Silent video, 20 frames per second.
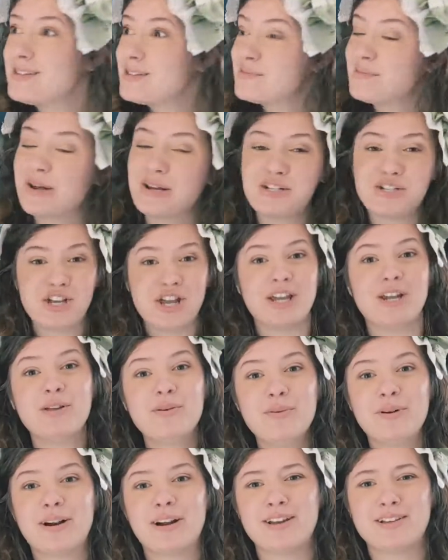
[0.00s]
this is my
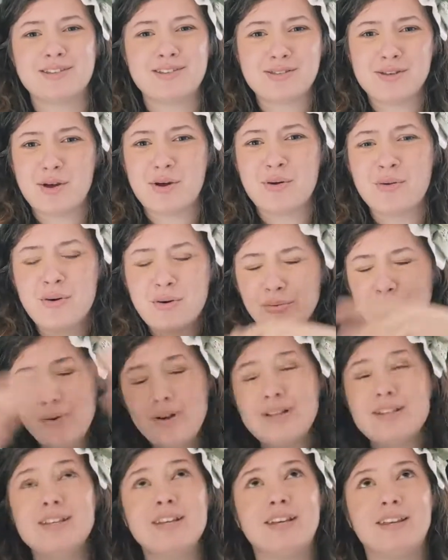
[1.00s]
channel where I sew
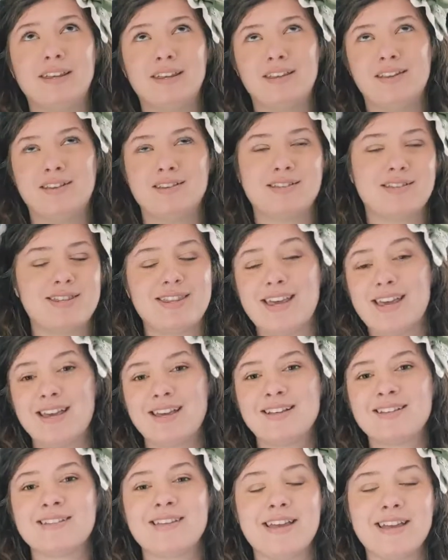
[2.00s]
ridiculous
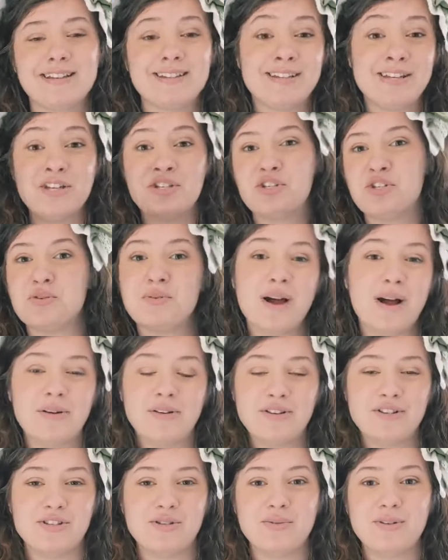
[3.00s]
things and teach you how
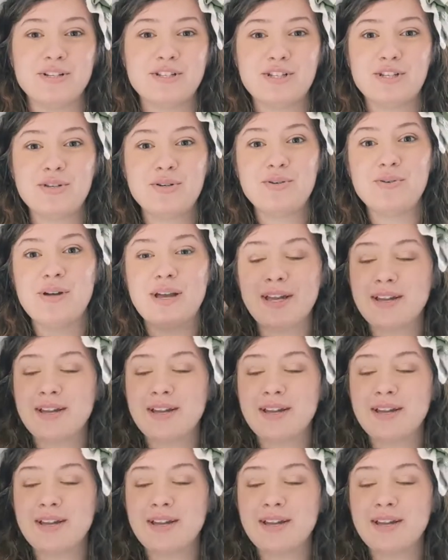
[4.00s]
to do it too,